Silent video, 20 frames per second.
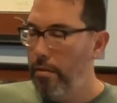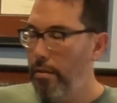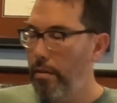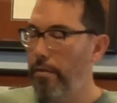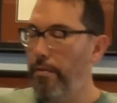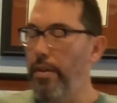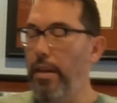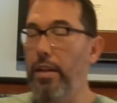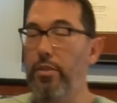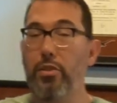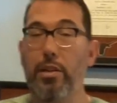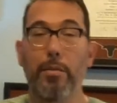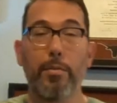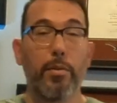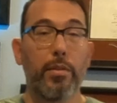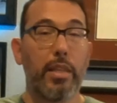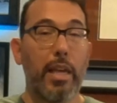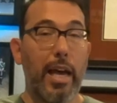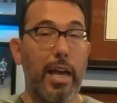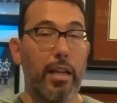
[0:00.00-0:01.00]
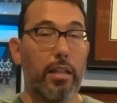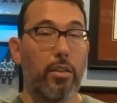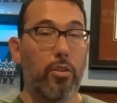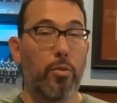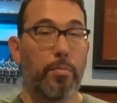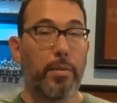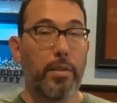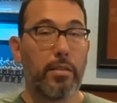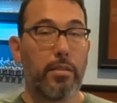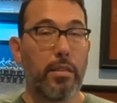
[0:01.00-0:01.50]
If you have trouble with that,
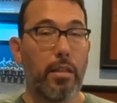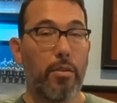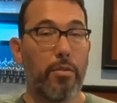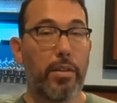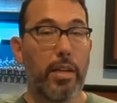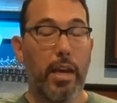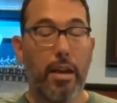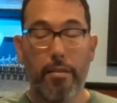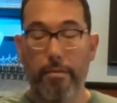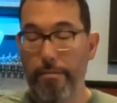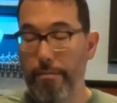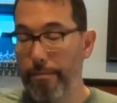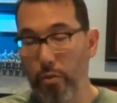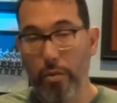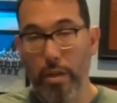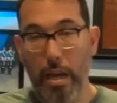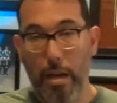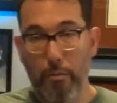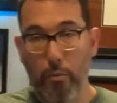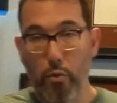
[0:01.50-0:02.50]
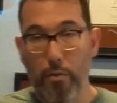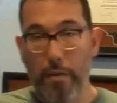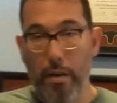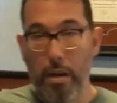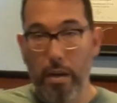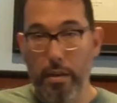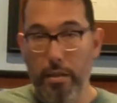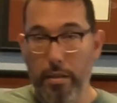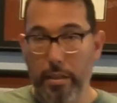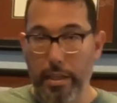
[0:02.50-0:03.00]
loop it, slow it down. Do not move
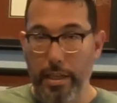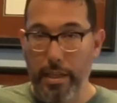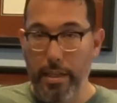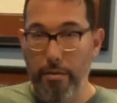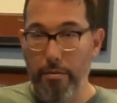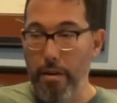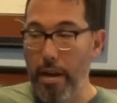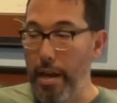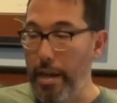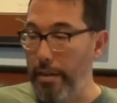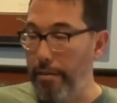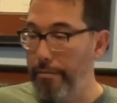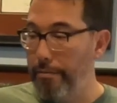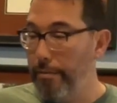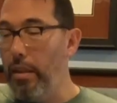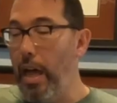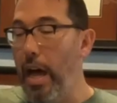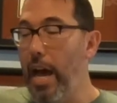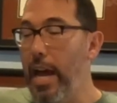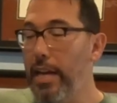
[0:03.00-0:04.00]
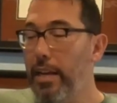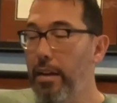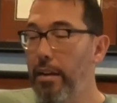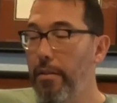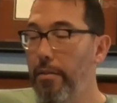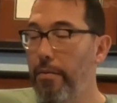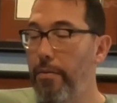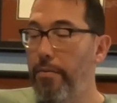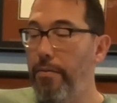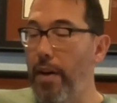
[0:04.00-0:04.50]
on. Get it right. Line
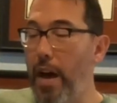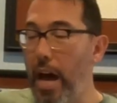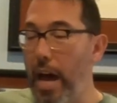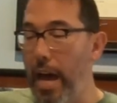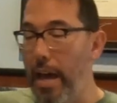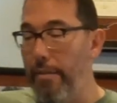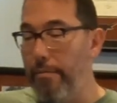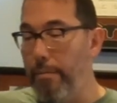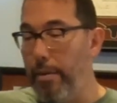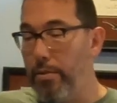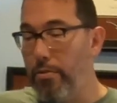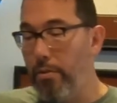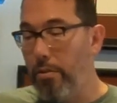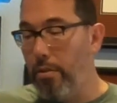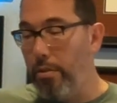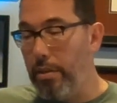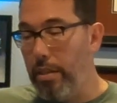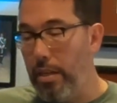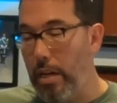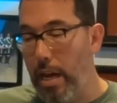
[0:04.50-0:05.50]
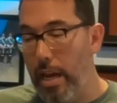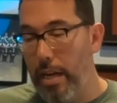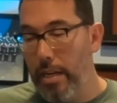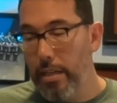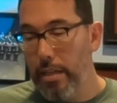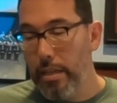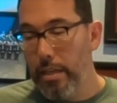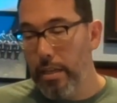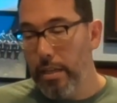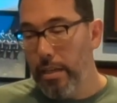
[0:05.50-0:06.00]
5, measure
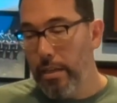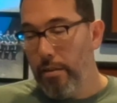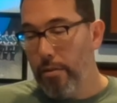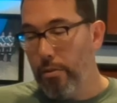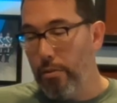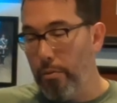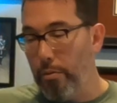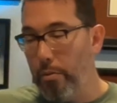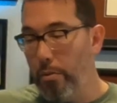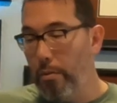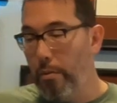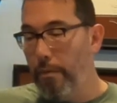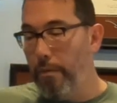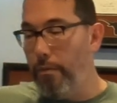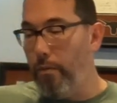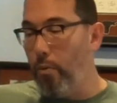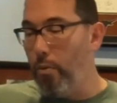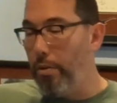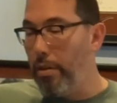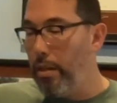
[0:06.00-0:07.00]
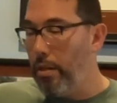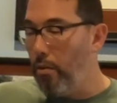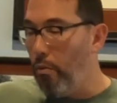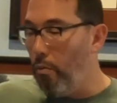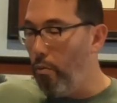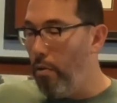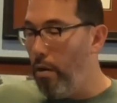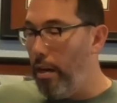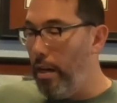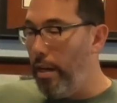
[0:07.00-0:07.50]
39 through
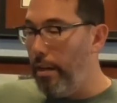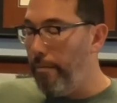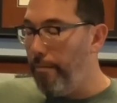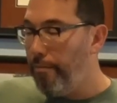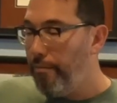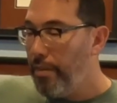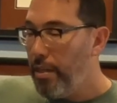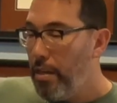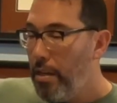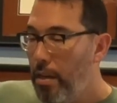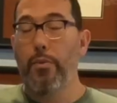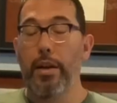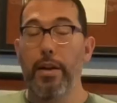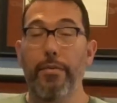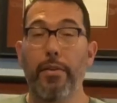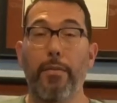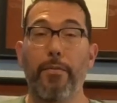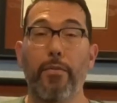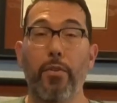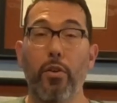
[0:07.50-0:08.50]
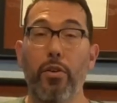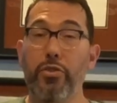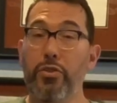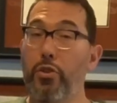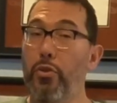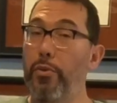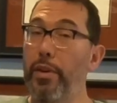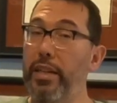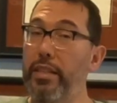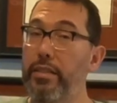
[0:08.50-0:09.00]
41. We have our
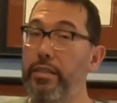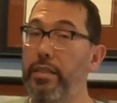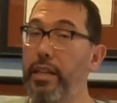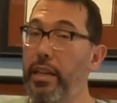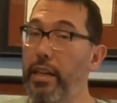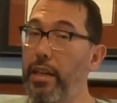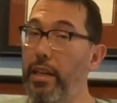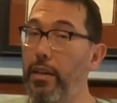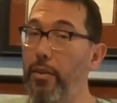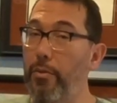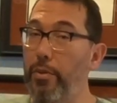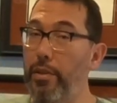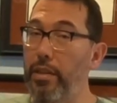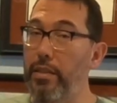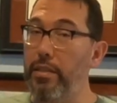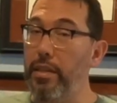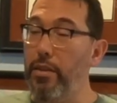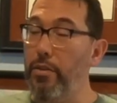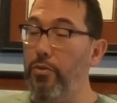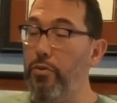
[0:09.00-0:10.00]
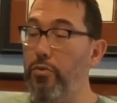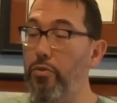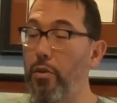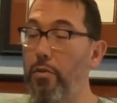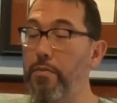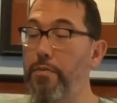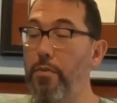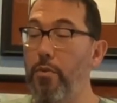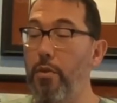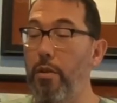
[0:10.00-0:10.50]
first correct sticking with a single
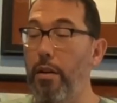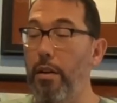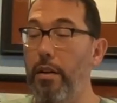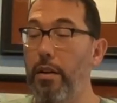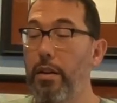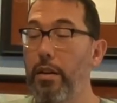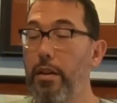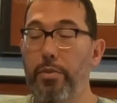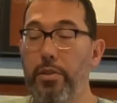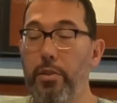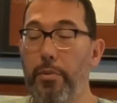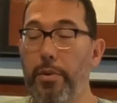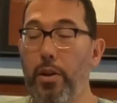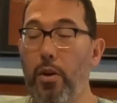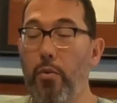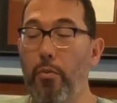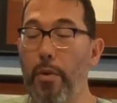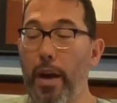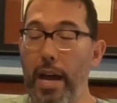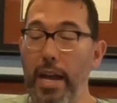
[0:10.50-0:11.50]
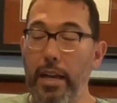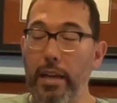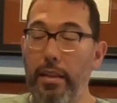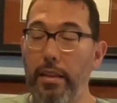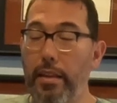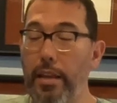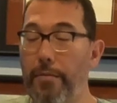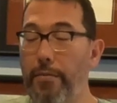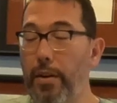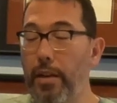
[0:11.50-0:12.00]
stroke 4. So we go right,
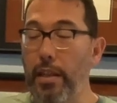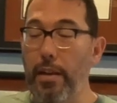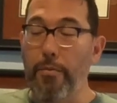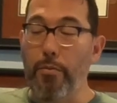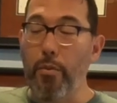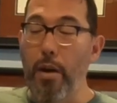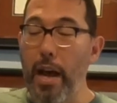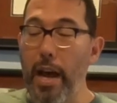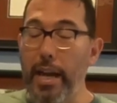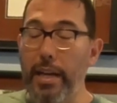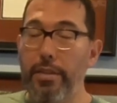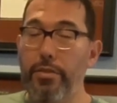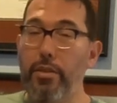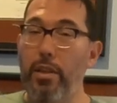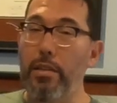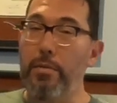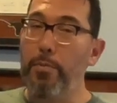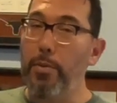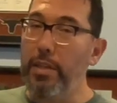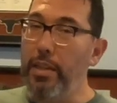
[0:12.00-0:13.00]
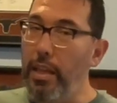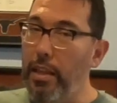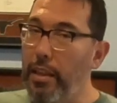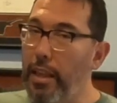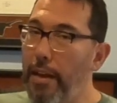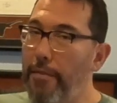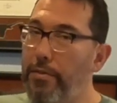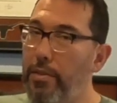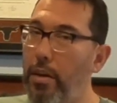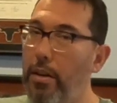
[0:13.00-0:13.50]
left, right, left, right. So that's putting the
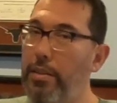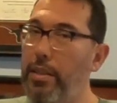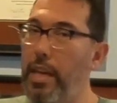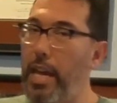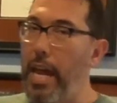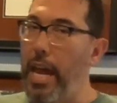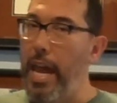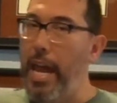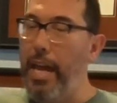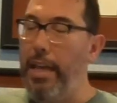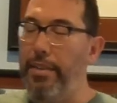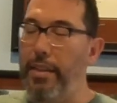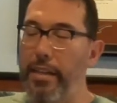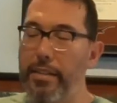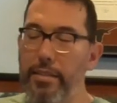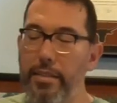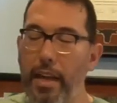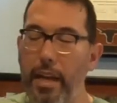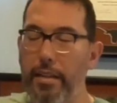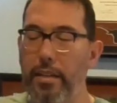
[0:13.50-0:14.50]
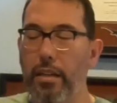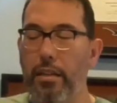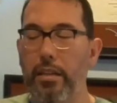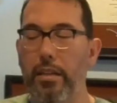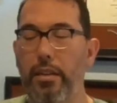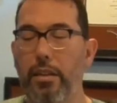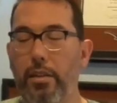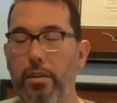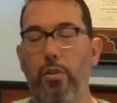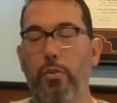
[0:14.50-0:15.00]
left on the and. That's
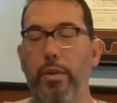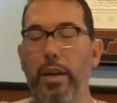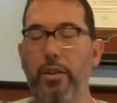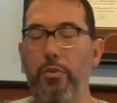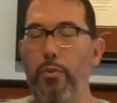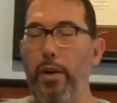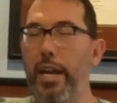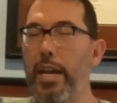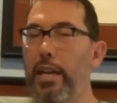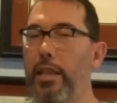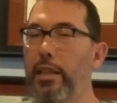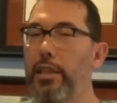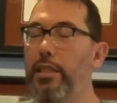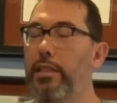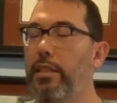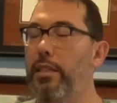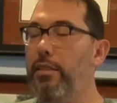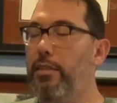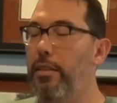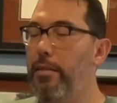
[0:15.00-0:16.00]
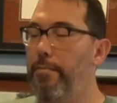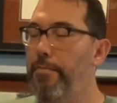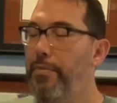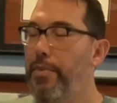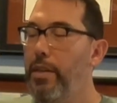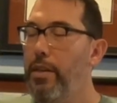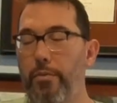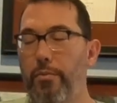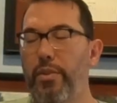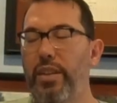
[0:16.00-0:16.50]
technically the correct right hand lead system.
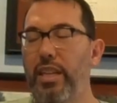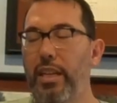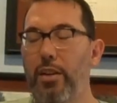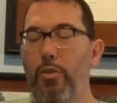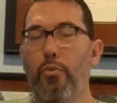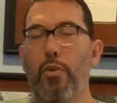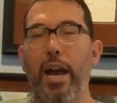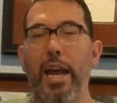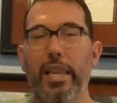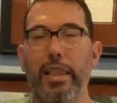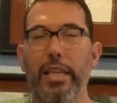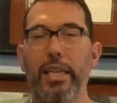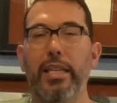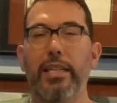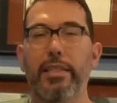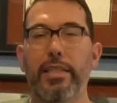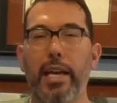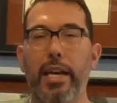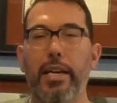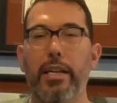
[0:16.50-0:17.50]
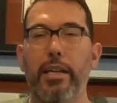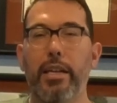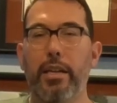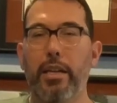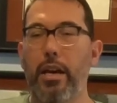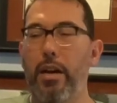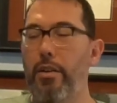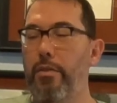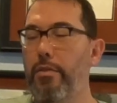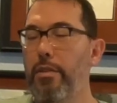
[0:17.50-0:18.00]
We did it right lead a second
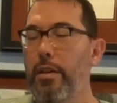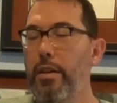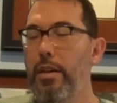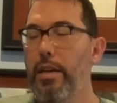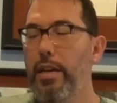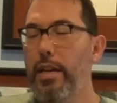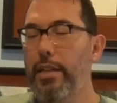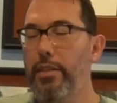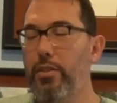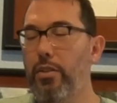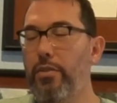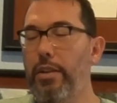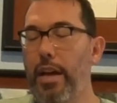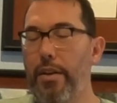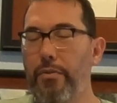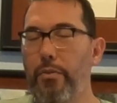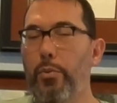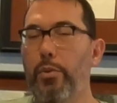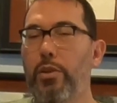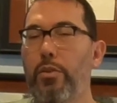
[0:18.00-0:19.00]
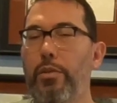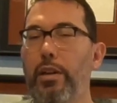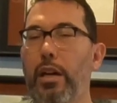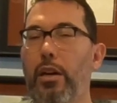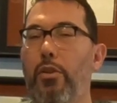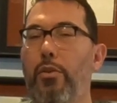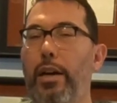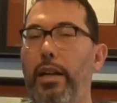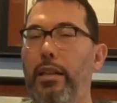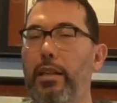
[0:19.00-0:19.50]
ago, and so now that we're doing
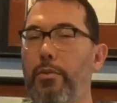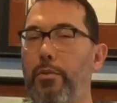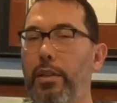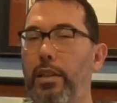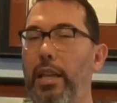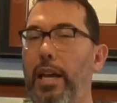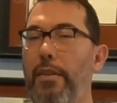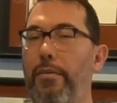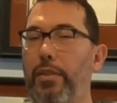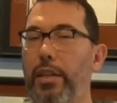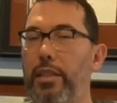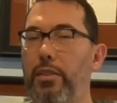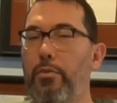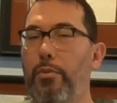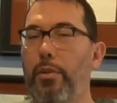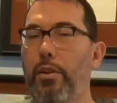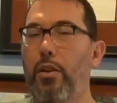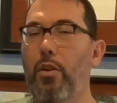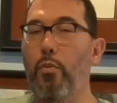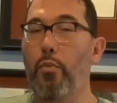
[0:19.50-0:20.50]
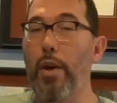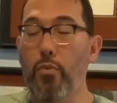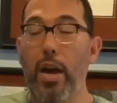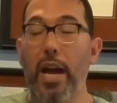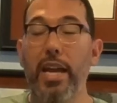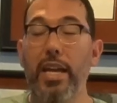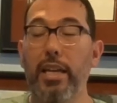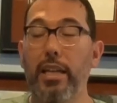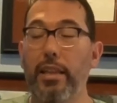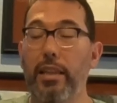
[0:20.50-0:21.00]
it correctly with left lead. So we're going to
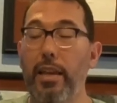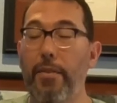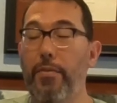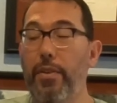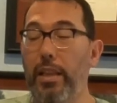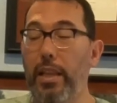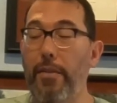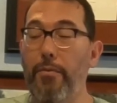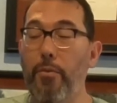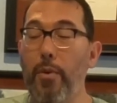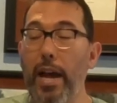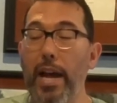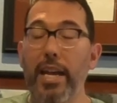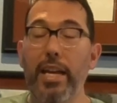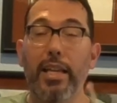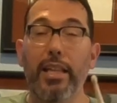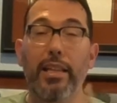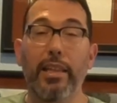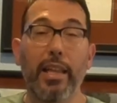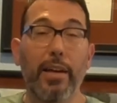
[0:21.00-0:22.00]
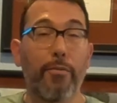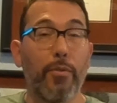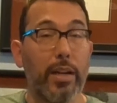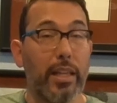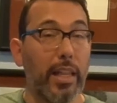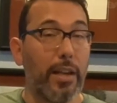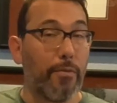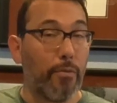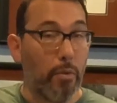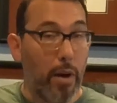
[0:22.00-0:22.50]
right, left, right, left, right, left,
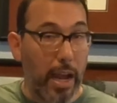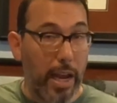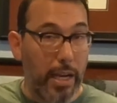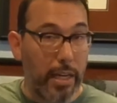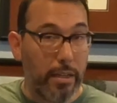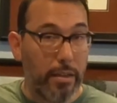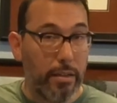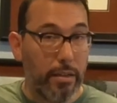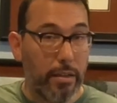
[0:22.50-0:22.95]
right, left, right.